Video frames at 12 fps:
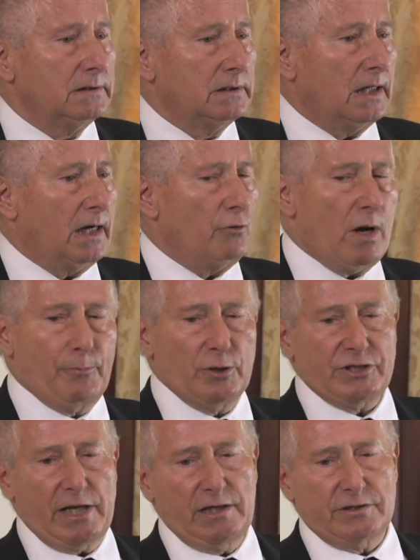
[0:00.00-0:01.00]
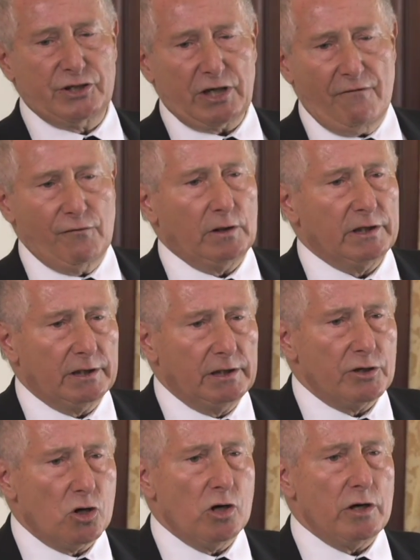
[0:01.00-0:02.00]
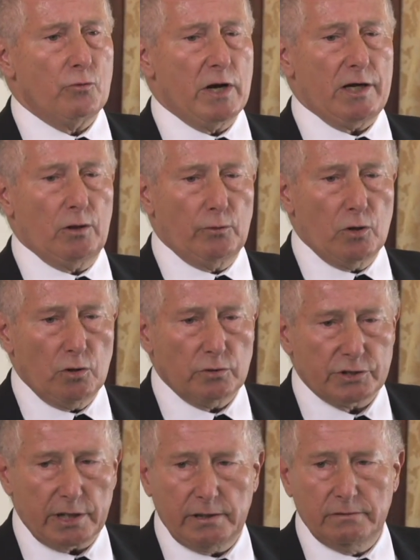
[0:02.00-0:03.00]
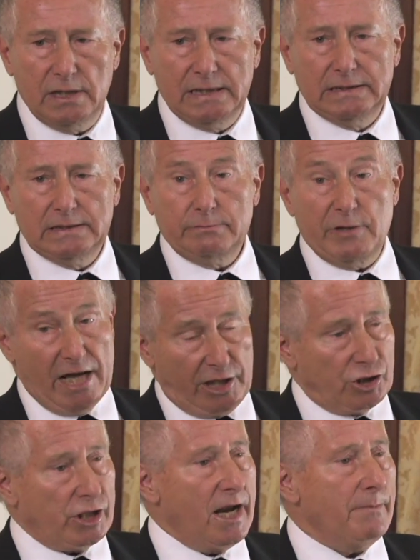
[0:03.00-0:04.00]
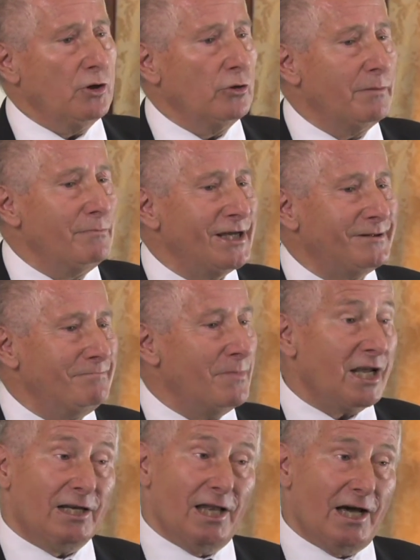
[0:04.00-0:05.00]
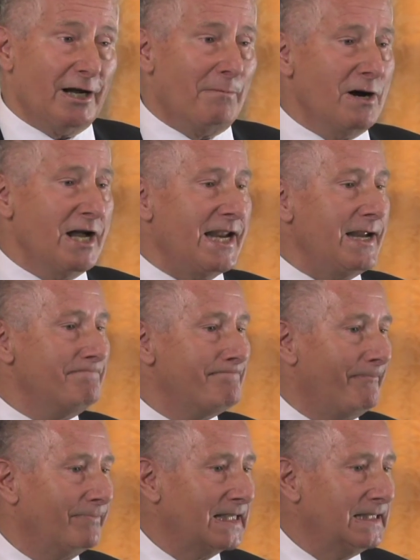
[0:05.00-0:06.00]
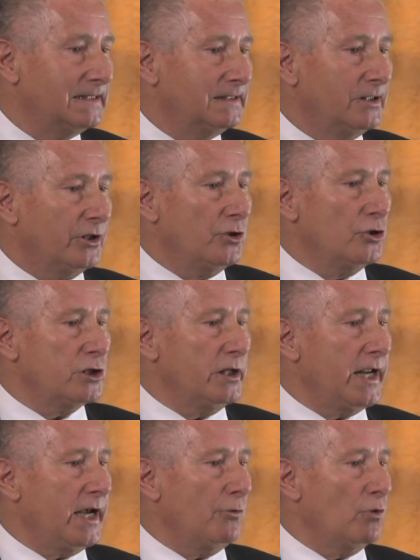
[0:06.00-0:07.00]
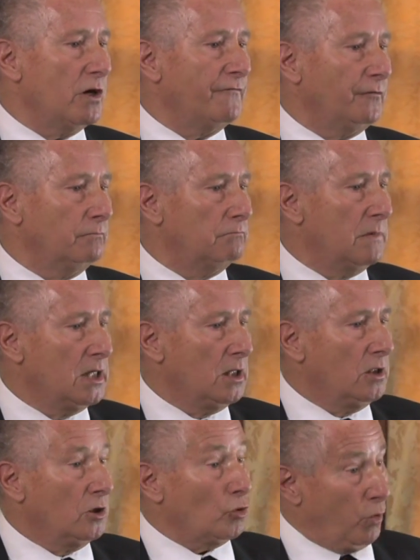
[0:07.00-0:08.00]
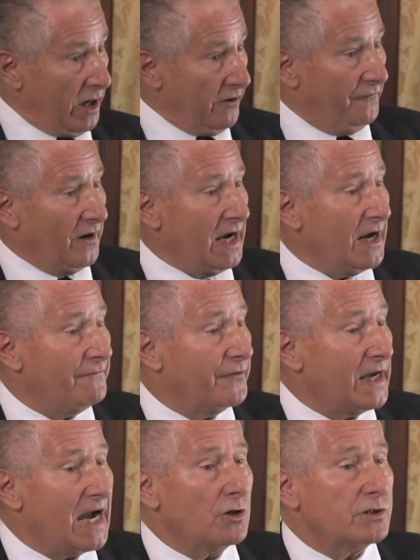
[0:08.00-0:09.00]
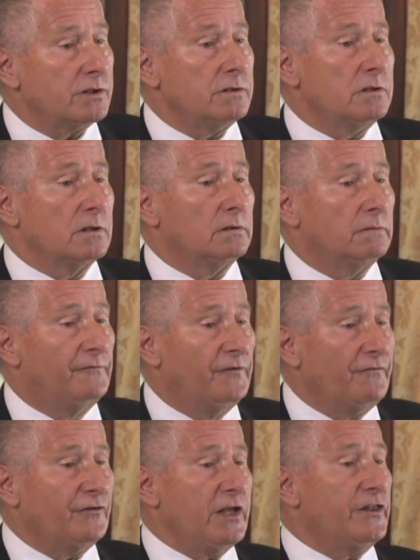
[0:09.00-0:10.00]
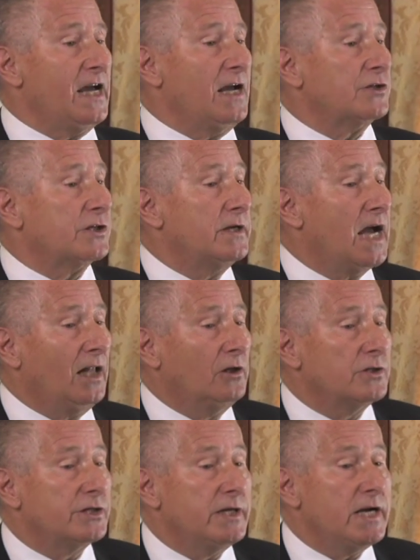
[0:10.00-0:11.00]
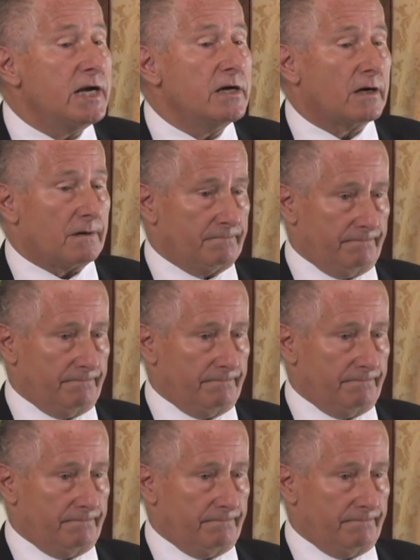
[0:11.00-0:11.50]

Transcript: I represented several Illinois railroads and, not ashamed to admit, made a lot of money, usually anywhere from $25,000 to $50,000 a year.